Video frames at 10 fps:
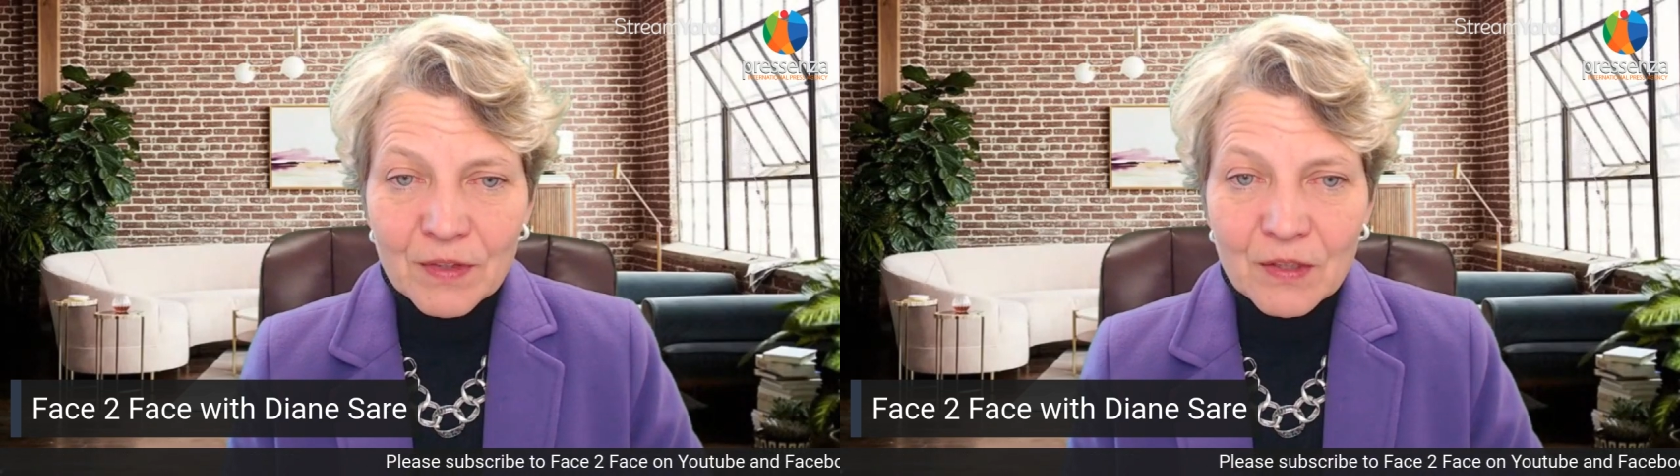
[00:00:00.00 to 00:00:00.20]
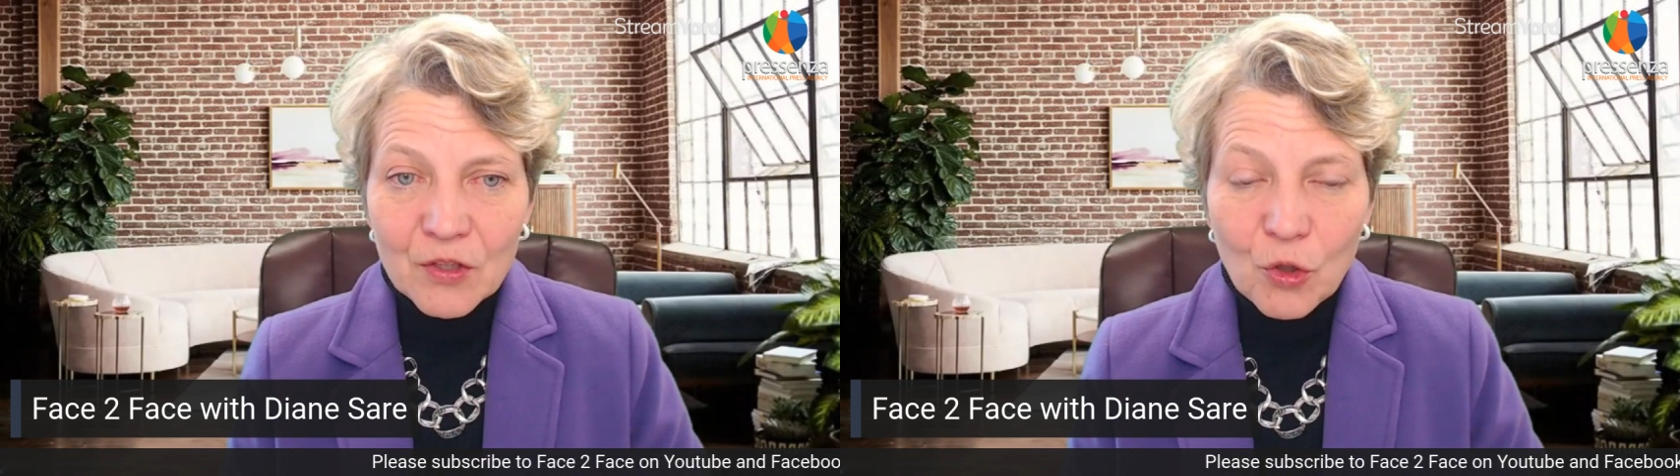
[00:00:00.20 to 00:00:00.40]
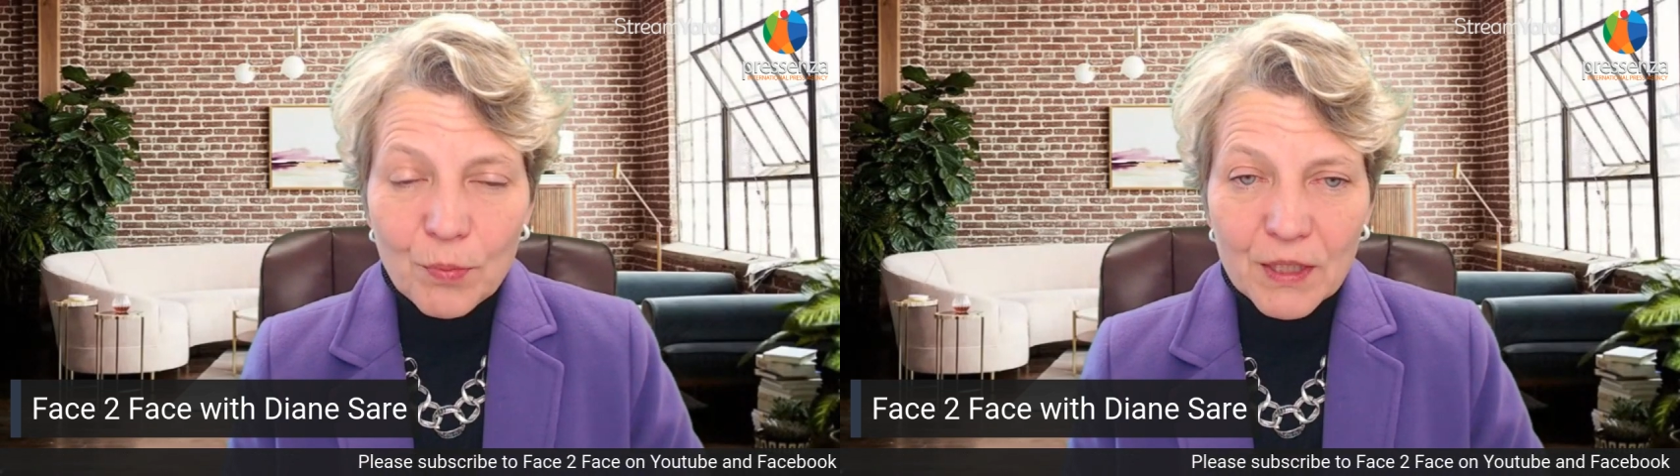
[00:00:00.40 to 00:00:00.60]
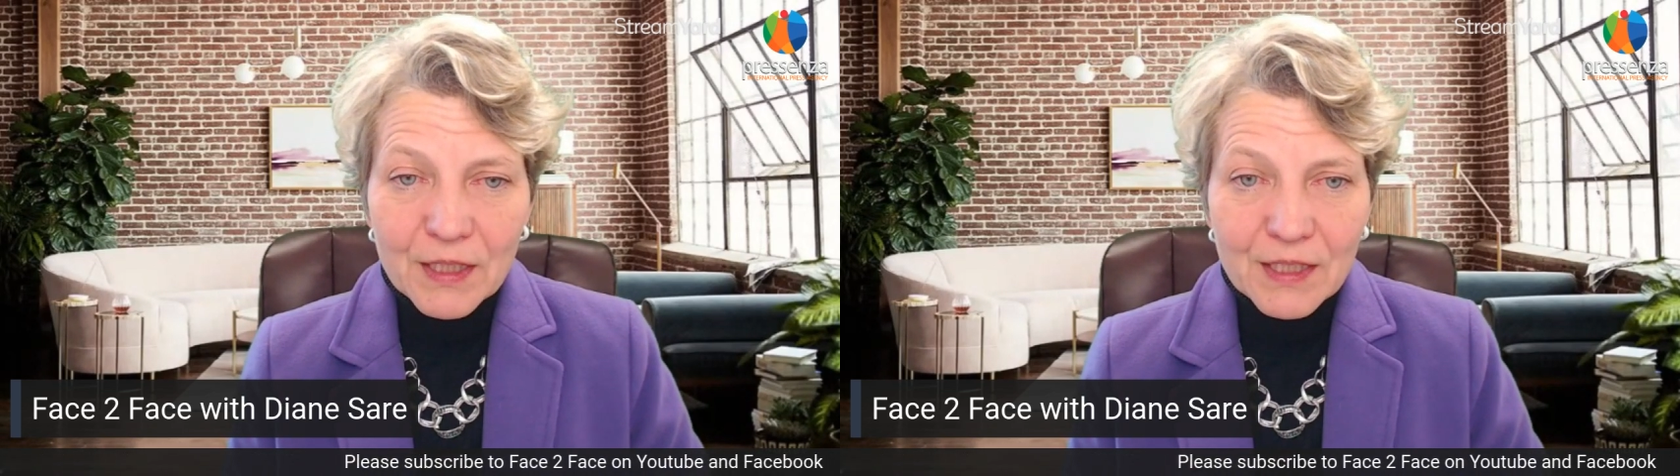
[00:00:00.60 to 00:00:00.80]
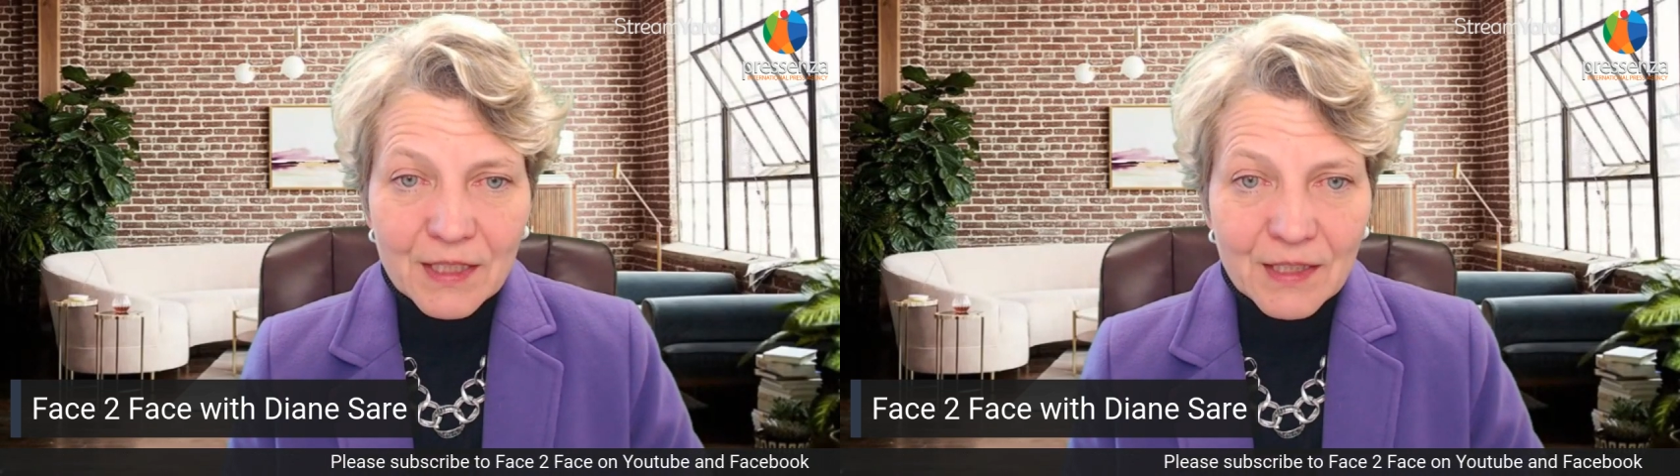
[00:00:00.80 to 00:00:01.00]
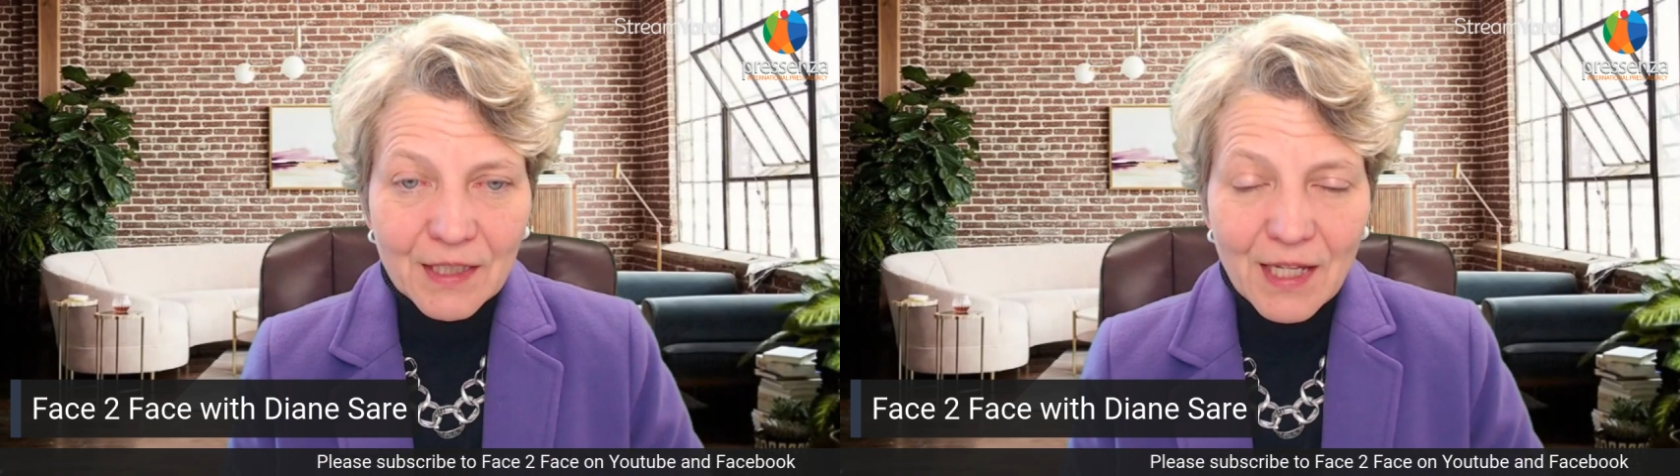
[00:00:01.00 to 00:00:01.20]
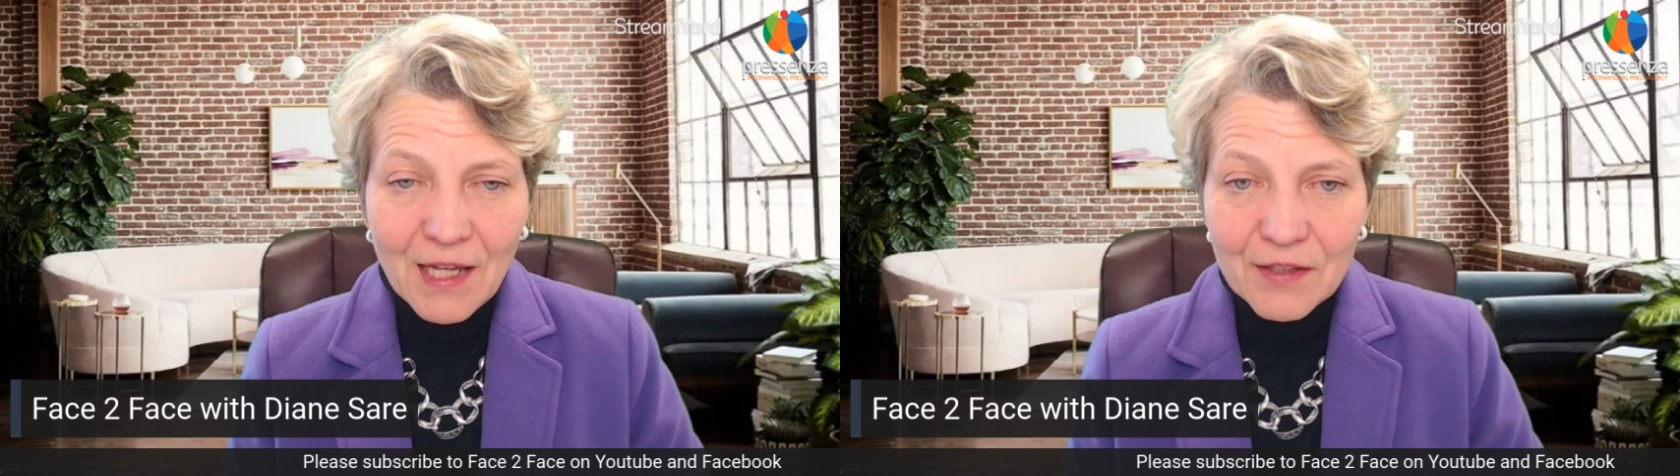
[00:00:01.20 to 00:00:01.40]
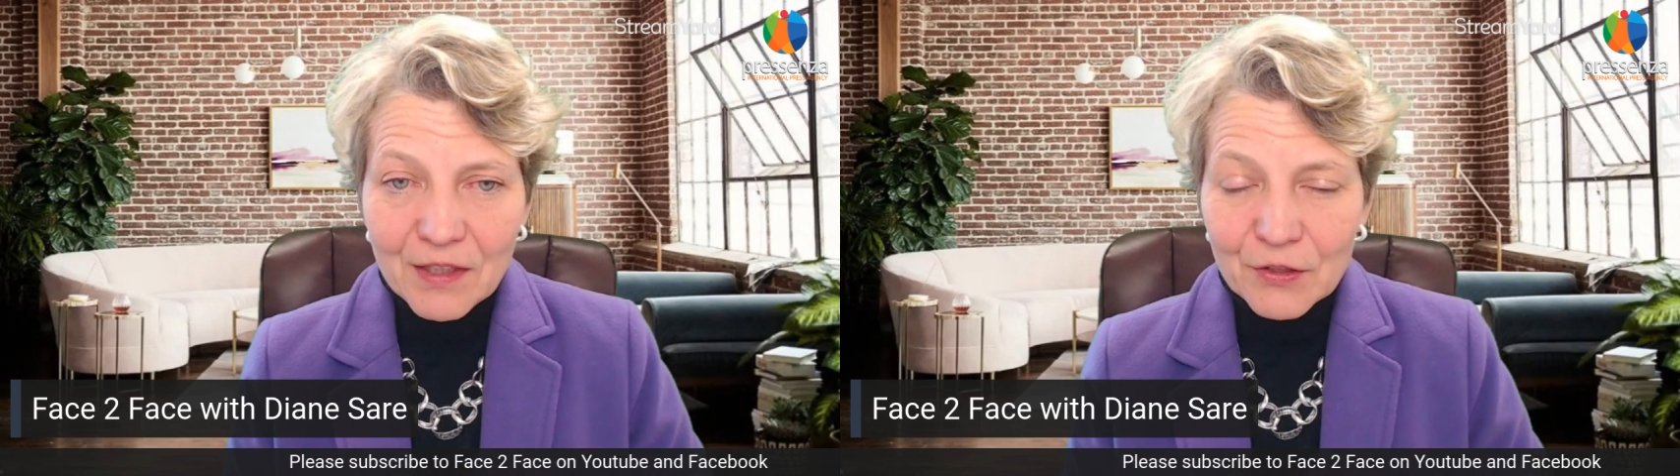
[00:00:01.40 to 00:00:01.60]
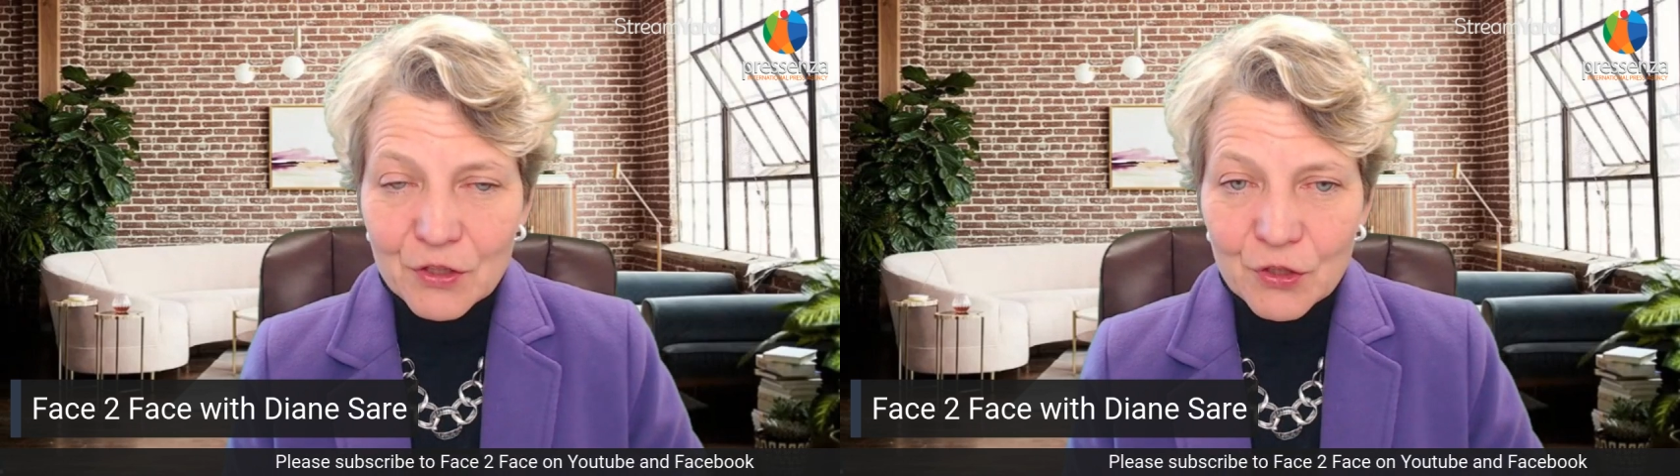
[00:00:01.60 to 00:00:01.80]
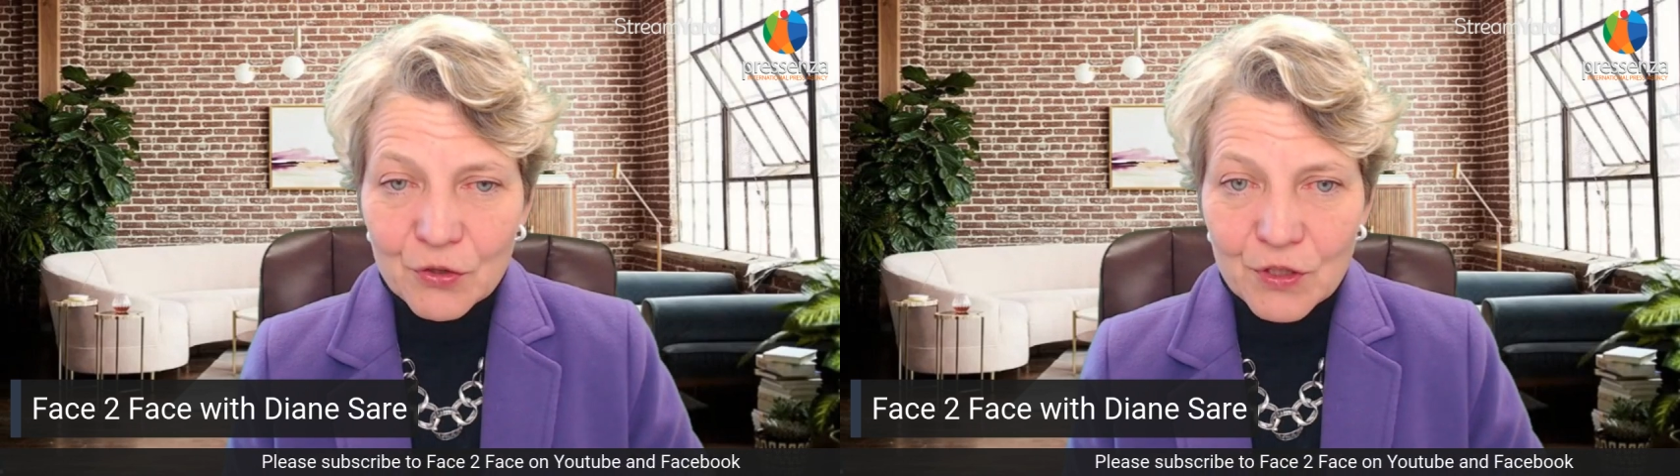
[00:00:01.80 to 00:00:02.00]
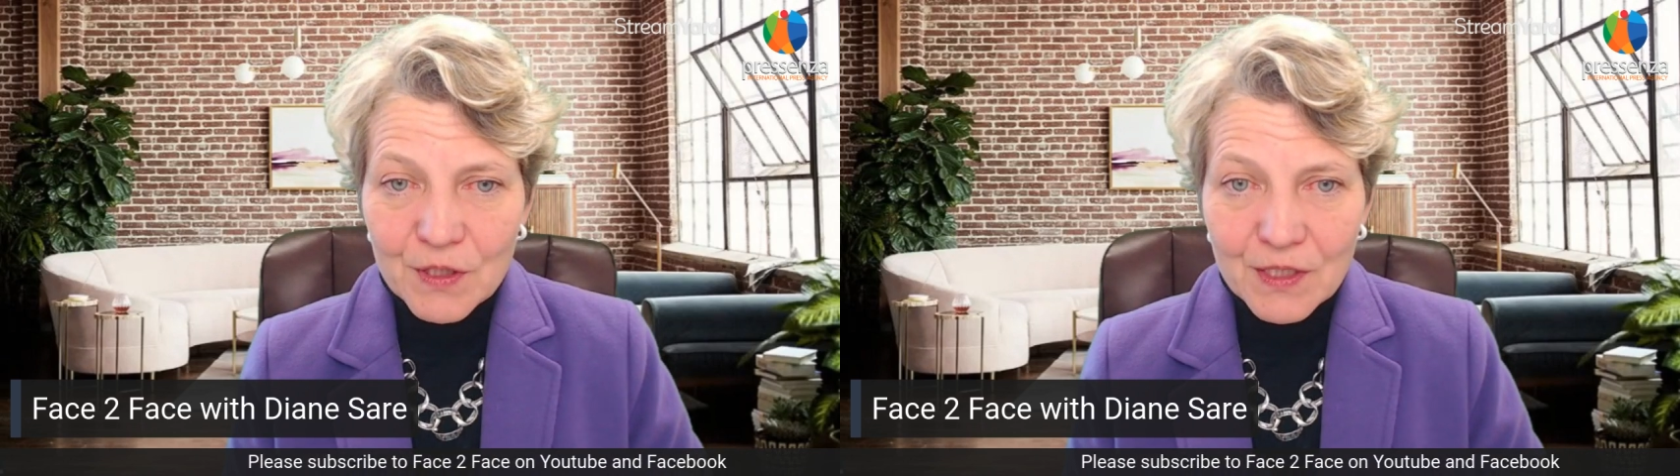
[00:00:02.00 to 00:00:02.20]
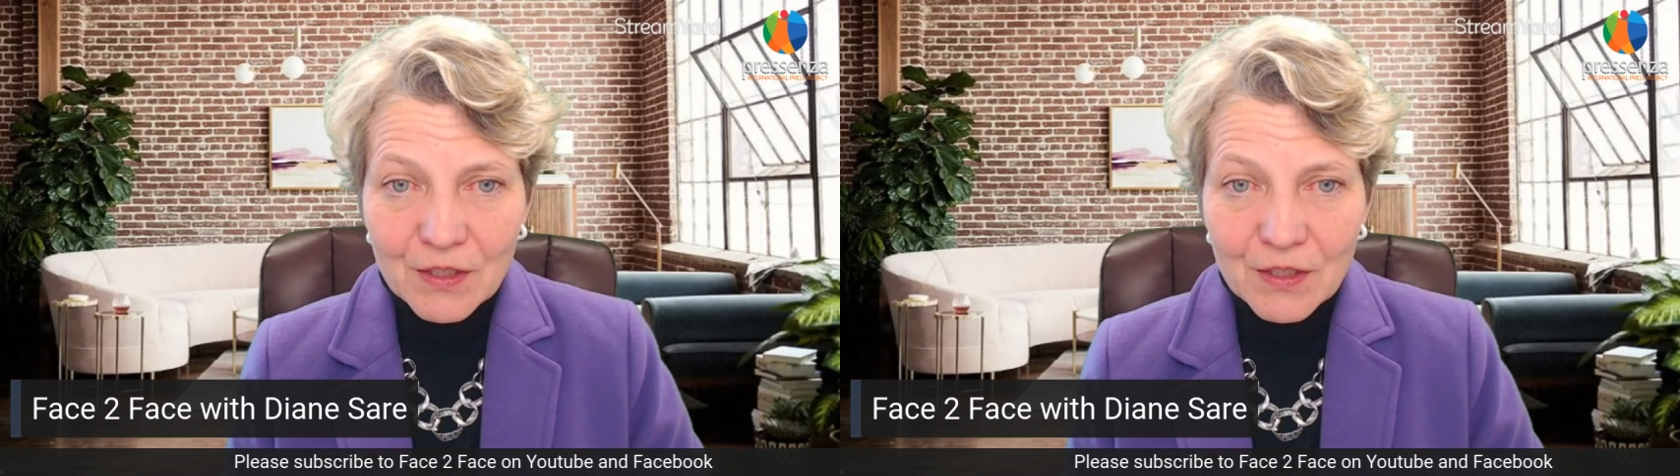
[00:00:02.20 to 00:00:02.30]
nobody in the Catholic churches